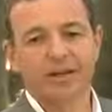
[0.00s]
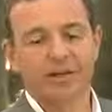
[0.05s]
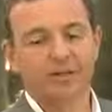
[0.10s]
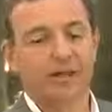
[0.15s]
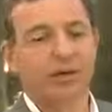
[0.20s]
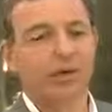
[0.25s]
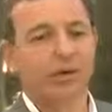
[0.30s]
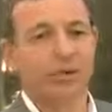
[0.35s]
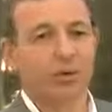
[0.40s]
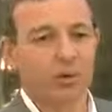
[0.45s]
uh,
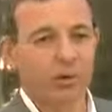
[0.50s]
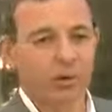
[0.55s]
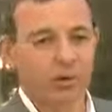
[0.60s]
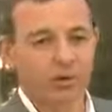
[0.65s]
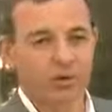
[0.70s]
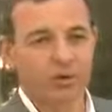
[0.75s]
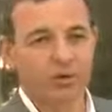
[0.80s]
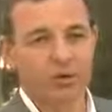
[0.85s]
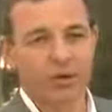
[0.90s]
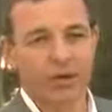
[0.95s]
great
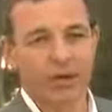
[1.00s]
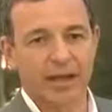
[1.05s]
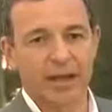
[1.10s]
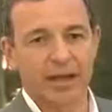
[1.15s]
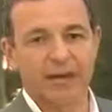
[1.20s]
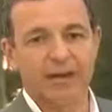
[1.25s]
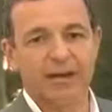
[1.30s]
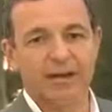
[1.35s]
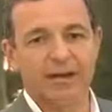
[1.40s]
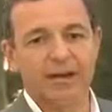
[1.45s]
worlds
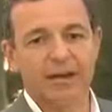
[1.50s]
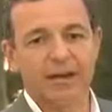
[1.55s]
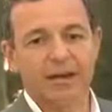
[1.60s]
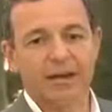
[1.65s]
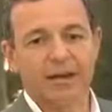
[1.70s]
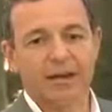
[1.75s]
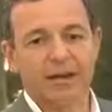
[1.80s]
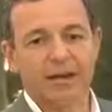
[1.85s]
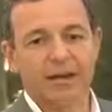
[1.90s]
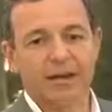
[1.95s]
that
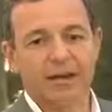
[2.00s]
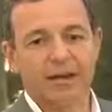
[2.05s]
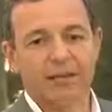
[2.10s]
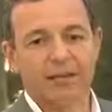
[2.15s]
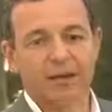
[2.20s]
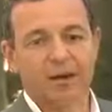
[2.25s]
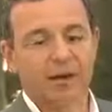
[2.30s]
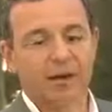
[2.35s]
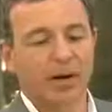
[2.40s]
um,